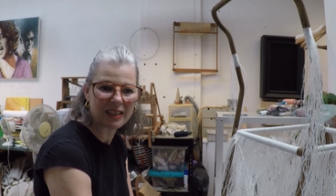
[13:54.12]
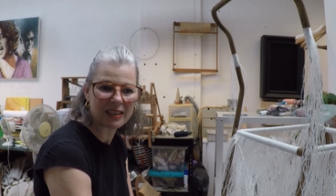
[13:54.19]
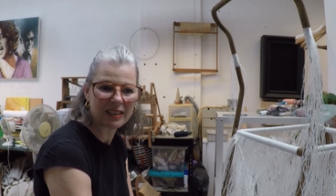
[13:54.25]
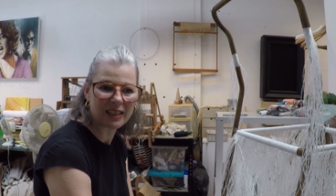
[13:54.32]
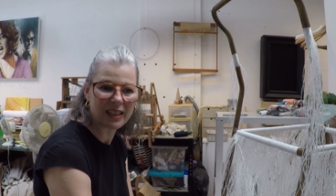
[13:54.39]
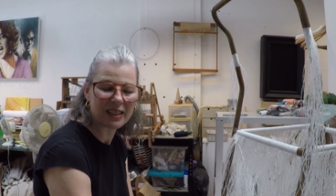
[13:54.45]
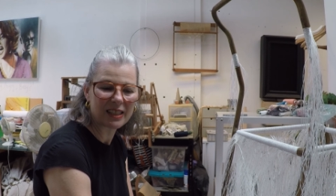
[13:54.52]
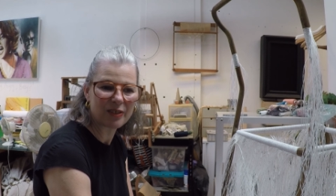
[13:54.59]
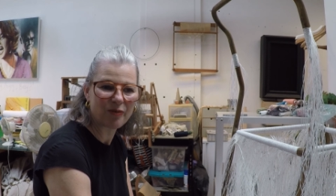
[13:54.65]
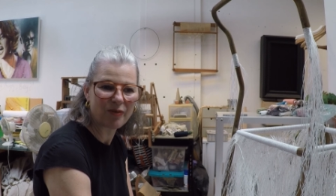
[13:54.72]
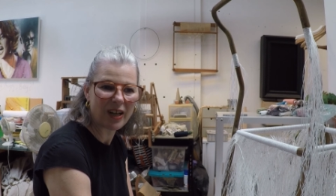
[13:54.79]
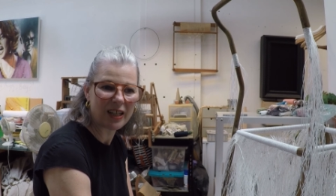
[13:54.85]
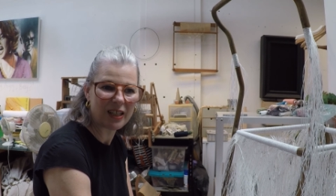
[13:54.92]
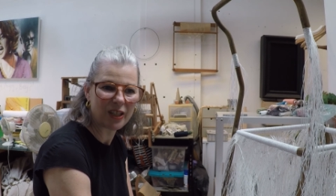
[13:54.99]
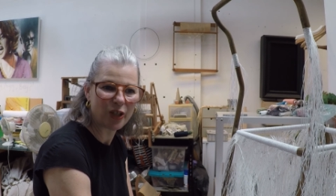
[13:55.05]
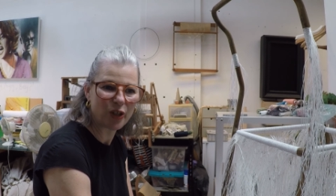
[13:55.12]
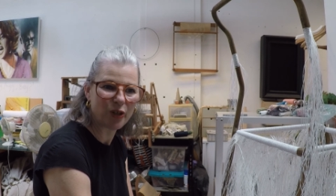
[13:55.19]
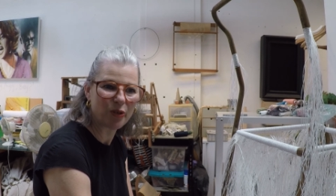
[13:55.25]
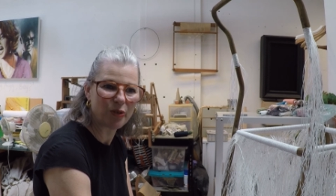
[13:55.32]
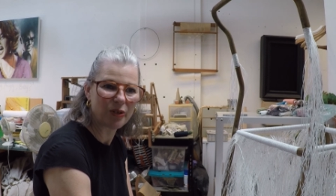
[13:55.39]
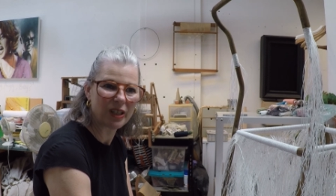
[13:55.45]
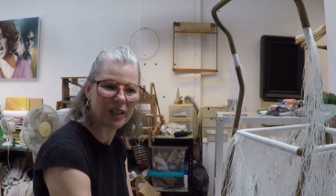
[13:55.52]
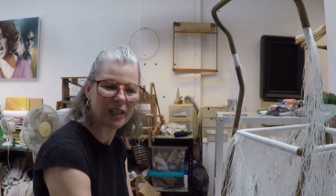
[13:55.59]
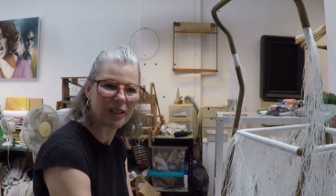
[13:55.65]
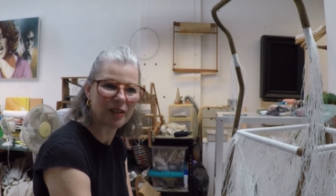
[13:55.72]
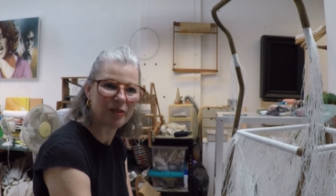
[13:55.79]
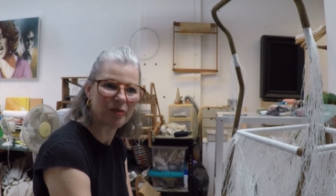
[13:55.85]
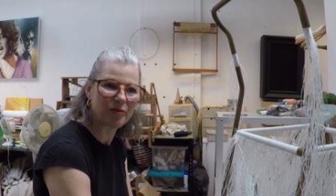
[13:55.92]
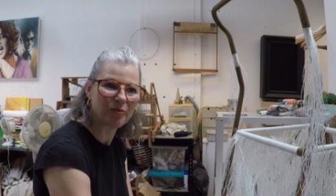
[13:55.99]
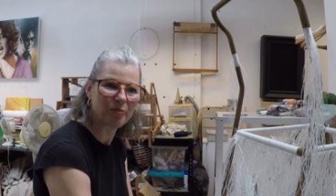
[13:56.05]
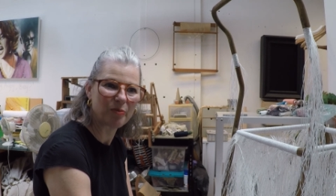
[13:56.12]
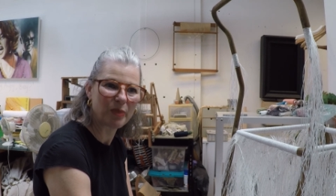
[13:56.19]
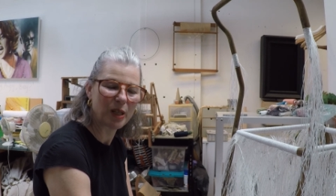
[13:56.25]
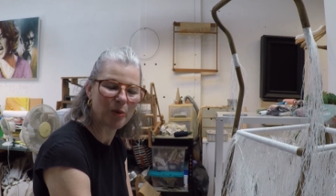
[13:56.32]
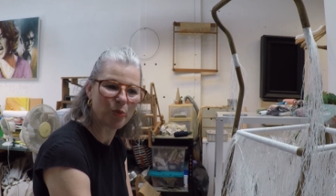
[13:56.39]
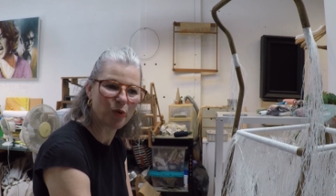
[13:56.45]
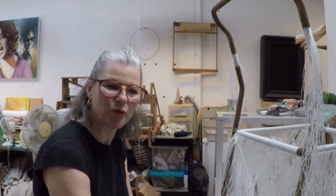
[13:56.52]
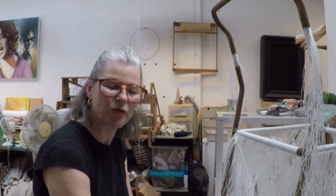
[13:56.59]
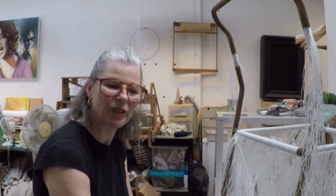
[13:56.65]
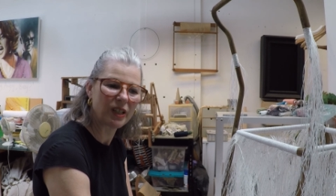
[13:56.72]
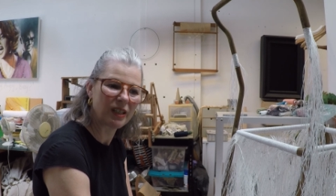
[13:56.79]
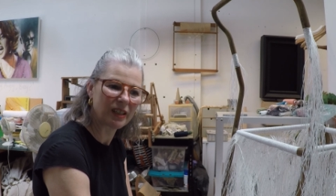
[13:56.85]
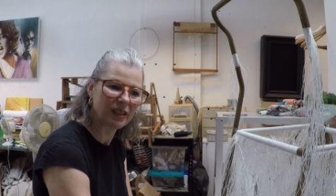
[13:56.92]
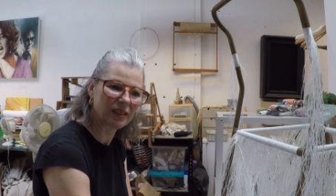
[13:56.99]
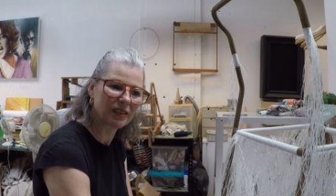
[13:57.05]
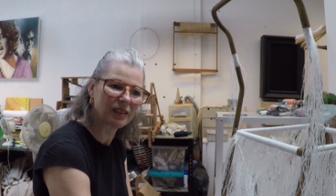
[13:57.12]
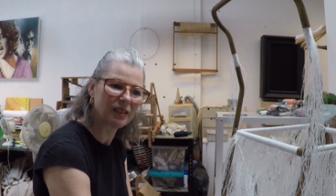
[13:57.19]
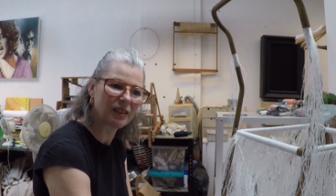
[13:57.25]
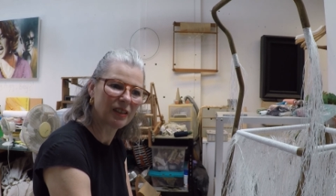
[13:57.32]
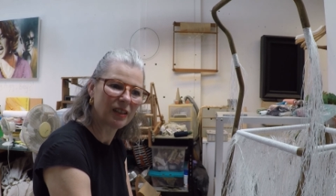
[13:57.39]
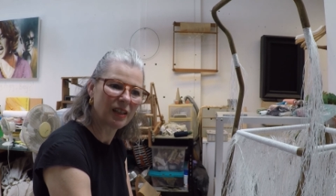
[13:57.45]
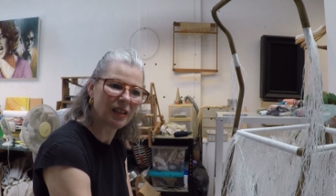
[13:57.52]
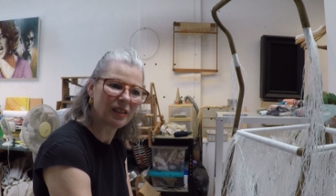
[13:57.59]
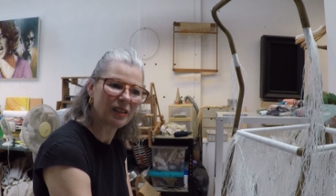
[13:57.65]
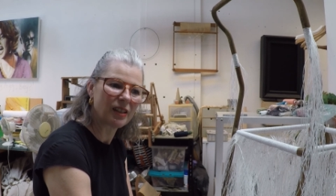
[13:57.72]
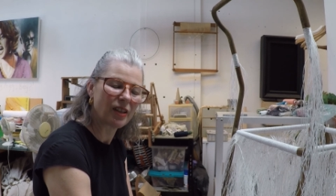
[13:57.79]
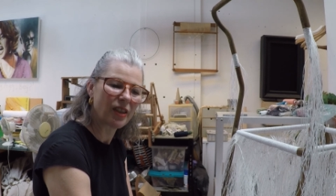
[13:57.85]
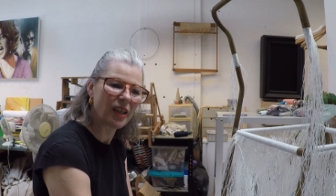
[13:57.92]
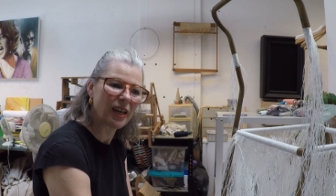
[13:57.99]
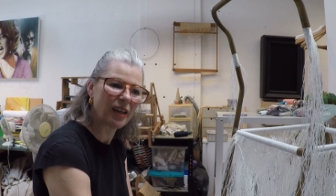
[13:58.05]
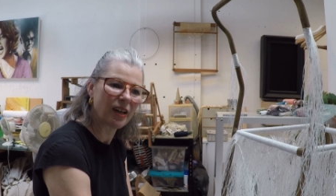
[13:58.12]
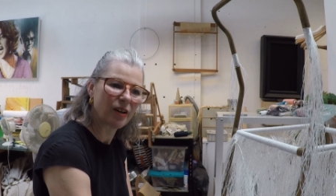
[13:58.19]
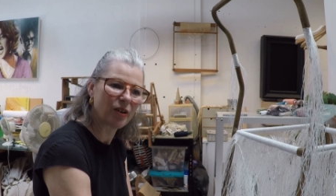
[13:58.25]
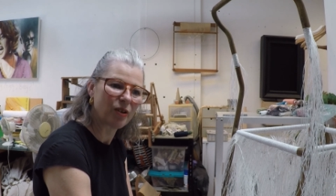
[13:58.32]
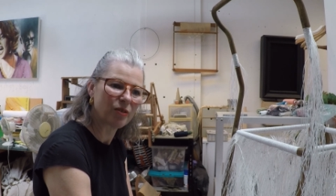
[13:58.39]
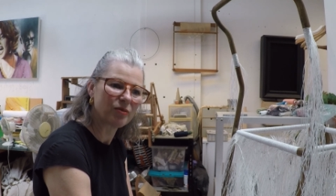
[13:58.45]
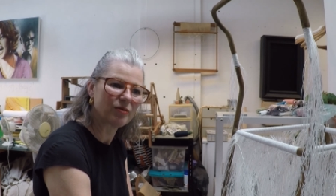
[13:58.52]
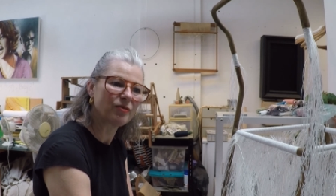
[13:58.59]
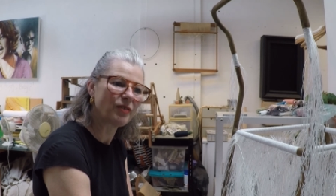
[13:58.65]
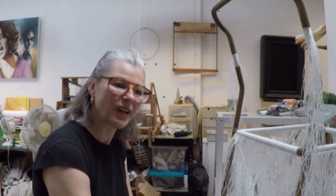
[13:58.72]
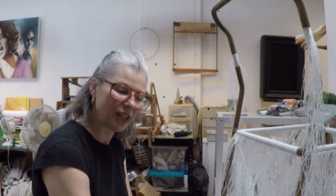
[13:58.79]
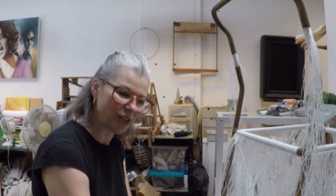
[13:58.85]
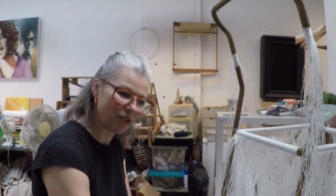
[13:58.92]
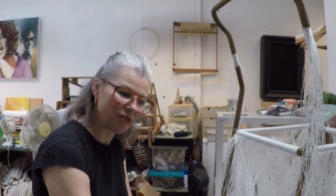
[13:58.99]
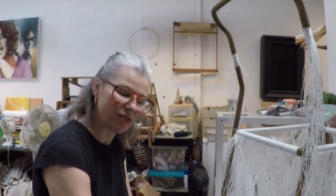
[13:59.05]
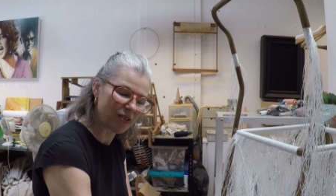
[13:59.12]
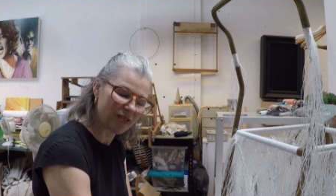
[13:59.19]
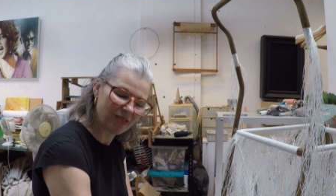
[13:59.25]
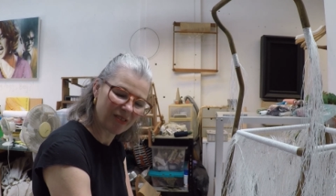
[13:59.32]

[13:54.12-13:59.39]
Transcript: there's a value in people feeling that they are valued